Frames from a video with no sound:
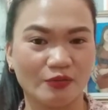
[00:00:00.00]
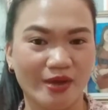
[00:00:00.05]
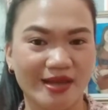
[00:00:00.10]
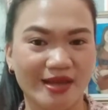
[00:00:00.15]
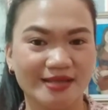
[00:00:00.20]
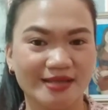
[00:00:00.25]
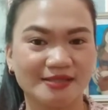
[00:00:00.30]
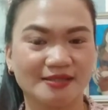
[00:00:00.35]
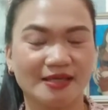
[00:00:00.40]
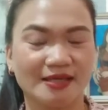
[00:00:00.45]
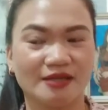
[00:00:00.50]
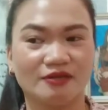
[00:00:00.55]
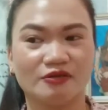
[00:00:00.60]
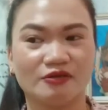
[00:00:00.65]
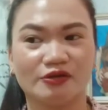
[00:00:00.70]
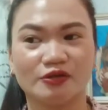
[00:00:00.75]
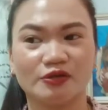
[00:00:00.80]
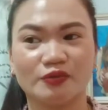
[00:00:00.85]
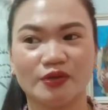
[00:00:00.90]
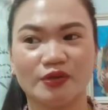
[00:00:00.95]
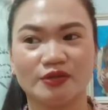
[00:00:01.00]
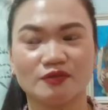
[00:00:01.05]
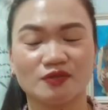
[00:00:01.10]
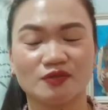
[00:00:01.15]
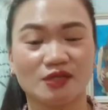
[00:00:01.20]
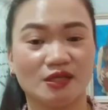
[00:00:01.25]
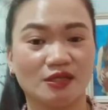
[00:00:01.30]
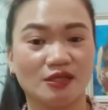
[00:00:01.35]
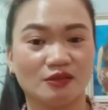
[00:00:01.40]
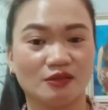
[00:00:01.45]
US and you're going to
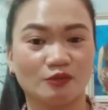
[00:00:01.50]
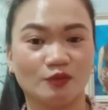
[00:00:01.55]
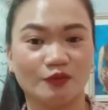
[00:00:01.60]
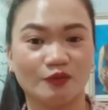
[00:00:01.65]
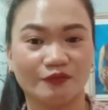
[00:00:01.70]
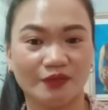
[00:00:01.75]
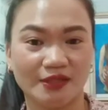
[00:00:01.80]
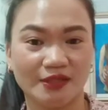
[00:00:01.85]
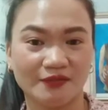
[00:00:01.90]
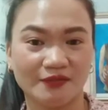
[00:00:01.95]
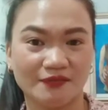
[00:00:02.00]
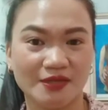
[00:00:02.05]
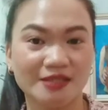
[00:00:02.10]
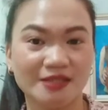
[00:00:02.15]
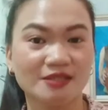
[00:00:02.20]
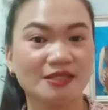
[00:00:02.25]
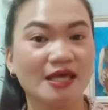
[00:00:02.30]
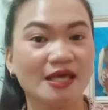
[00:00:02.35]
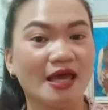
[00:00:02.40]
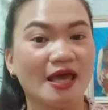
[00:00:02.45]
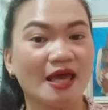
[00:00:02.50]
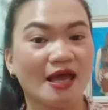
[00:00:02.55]
send it to the Philippines,